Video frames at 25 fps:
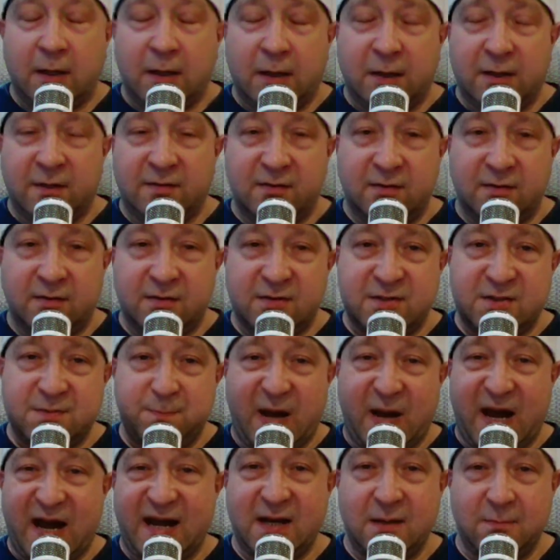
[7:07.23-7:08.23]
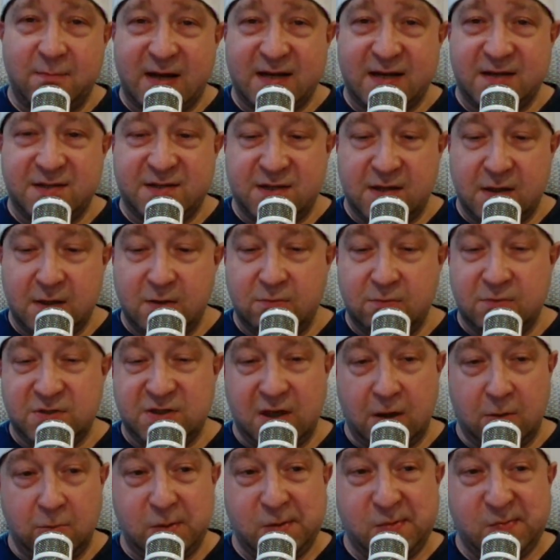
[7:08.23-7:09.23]
Spider-Man 2,
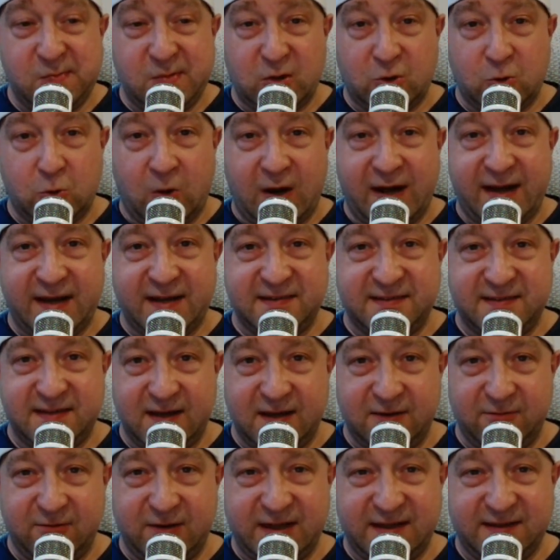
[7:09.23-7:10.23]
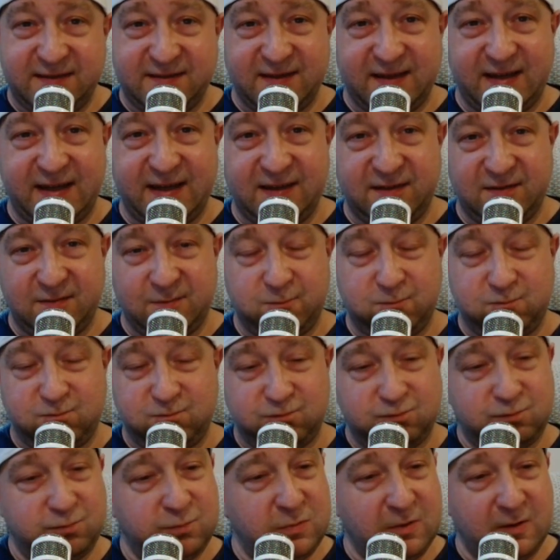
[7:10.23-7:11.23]
Tobey Maguire series is
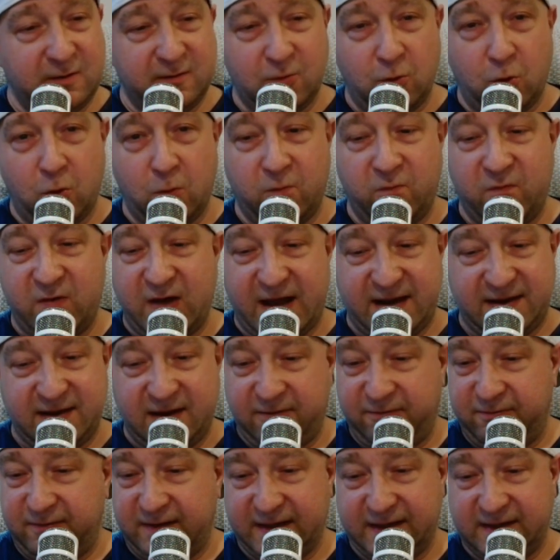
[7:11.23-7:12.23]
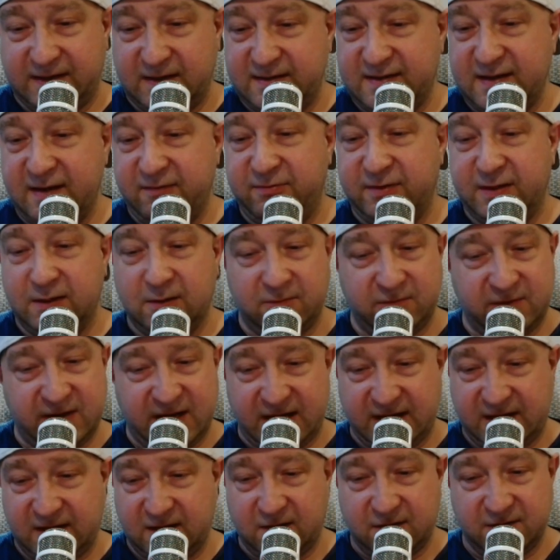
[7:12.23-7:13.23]
up there, definitely up there.
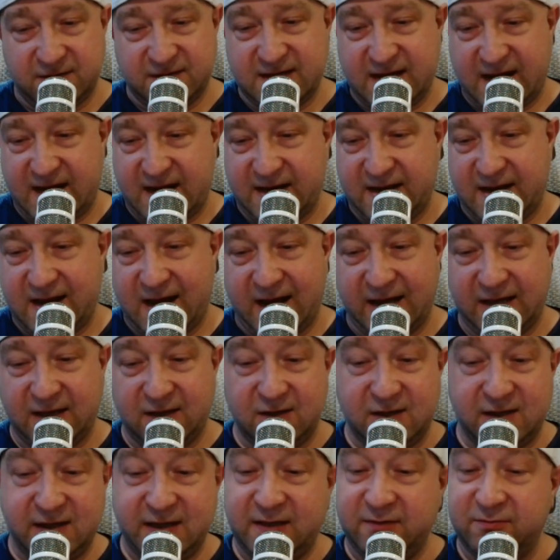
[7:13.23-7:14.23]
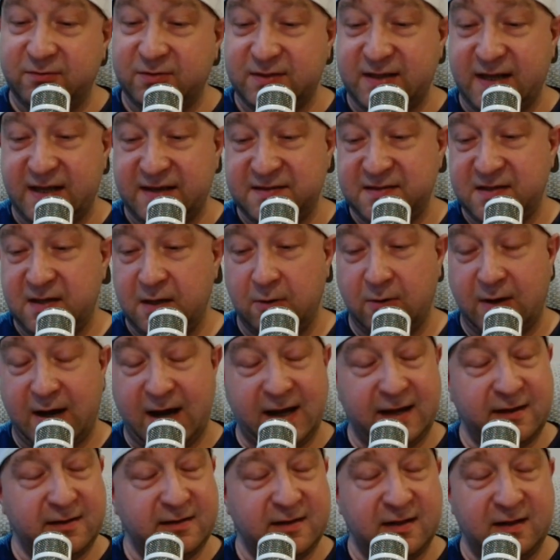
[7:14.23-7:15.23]
You got Dark Knight, you got Evil Dead 2.
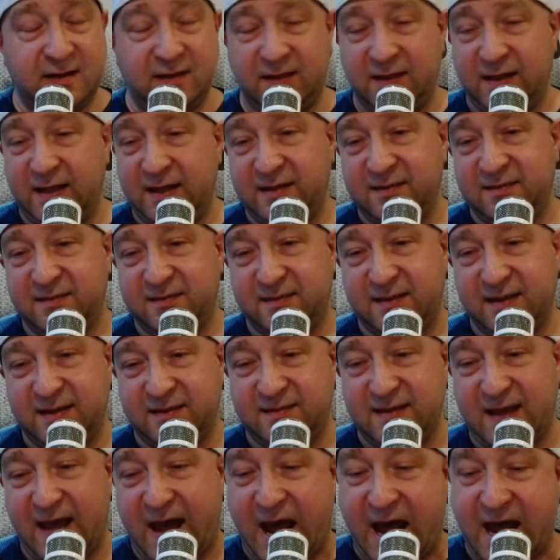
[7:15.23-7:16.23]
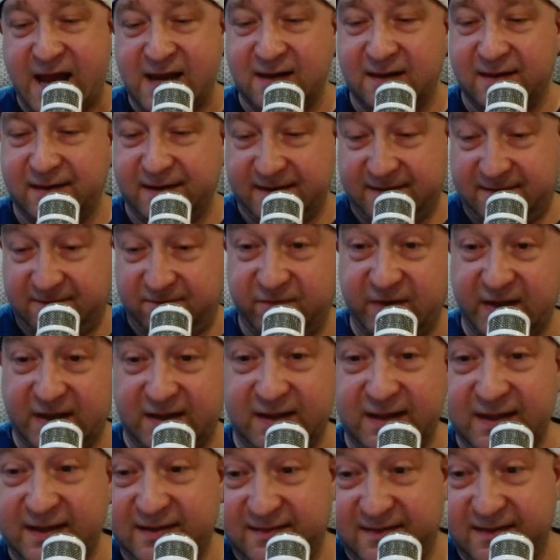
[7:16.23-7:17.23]
The list is endless. The
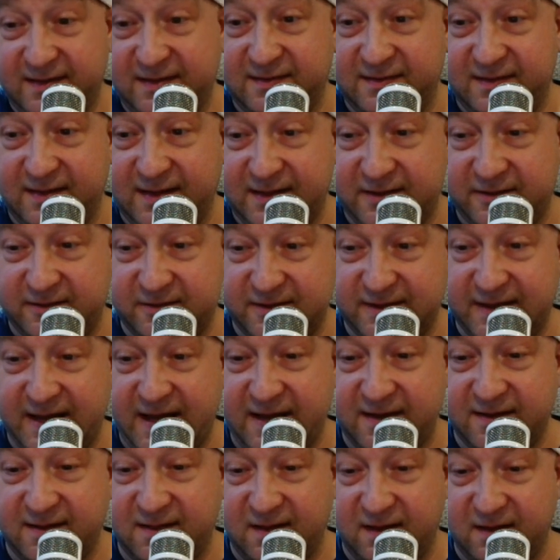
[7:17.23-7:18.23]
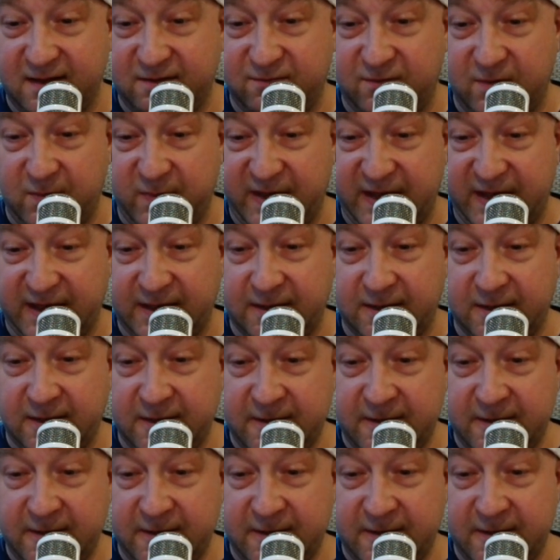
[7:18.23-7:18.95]
list is literally endless for me.